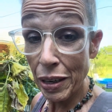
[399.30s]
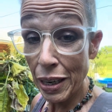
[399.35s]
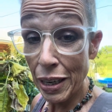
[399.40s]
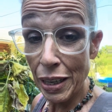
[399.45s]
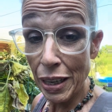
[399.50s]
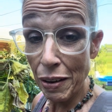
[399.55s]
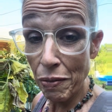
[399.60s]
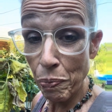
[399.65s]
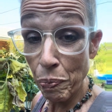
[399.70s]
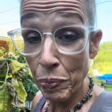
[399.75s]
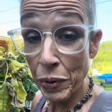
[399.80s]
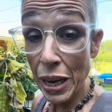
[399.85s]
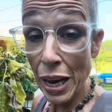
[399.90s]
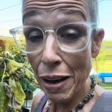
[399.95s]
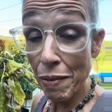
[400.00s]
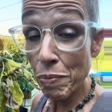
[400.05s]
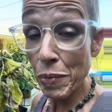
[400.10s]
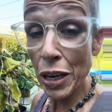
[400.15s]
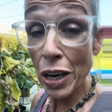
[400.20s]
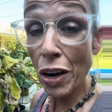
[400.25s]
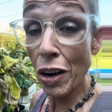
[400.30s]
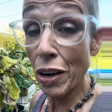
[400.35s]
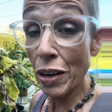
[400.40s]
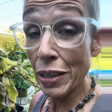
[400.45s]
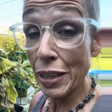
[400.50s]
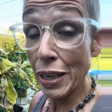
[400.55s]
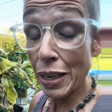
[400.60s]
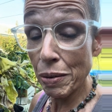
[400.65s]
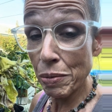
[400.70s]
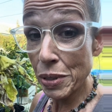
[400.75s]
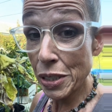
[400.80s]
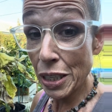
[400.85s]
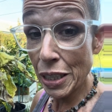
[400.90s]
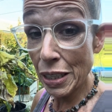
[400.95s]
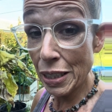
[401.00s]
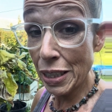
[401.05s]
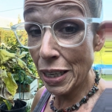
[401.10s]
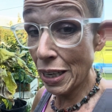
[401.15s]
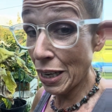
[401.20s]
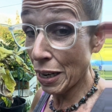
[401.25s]
and they gave me all that
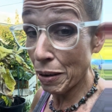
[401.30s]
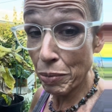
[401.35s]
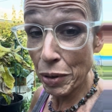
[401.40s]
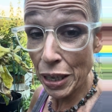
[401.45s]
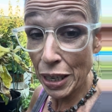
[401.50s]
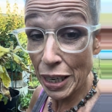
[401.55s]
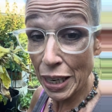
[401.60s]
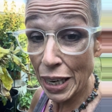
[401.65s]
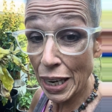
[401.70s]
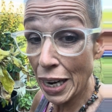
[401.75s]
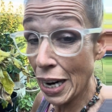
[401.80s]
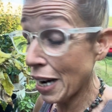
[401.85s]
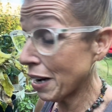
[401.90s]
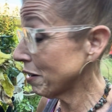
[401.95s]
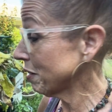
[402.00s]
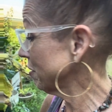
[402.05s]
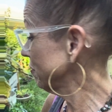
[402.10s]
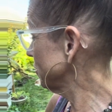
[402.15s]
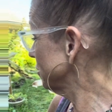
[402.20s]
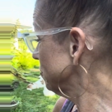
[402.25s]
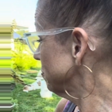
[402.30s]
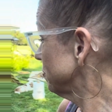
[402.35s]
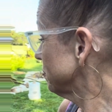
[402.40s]
I'm going to get out of them.